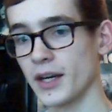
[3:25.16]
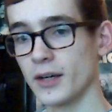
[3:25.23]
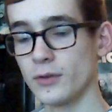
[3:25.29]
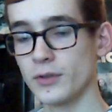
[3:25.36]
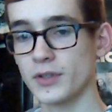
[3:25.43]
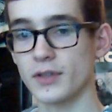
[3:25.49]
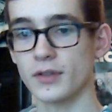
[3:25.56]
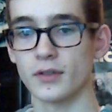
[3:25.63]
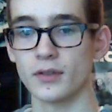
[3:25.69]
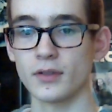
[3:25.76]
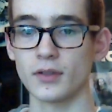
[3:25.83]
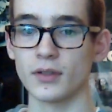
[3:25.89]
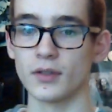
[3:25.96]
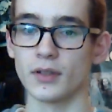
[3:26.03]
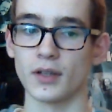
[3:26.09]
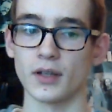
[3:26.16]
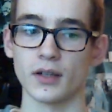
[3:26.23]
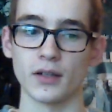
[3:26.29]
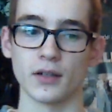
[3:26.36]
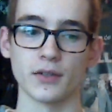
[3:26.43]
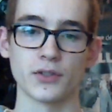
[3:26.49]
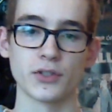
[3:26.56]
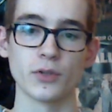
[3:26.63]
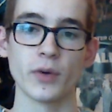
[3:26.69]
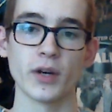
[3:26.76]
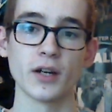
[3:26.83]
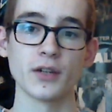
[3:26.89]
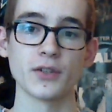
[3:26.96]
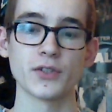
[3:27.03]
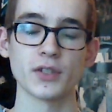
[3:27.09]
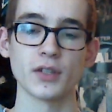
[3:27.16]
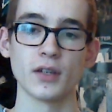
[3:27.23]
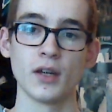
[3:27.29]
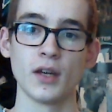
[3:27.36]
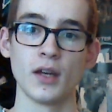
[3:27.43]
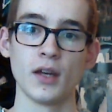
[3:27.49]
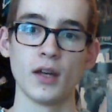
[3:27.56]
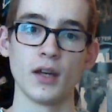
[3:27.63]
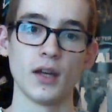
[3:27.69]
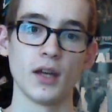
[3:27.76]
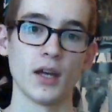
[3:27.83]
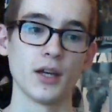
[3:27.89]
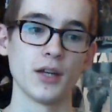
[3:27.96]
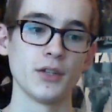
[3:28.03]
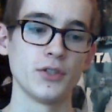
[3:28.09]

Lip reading: And then we cut out squares